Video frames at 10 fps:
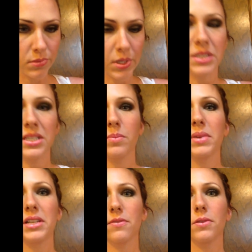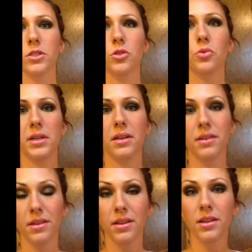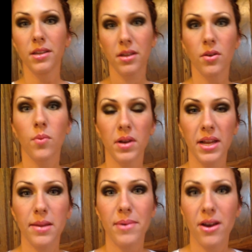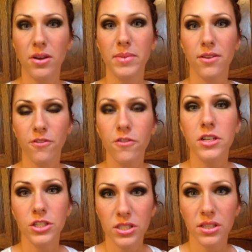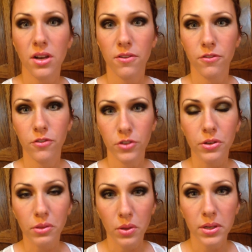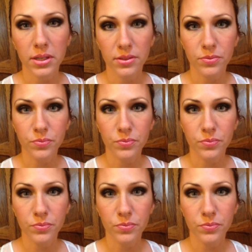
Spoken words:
You can see the big difference between one eye, but how it finishes off your look.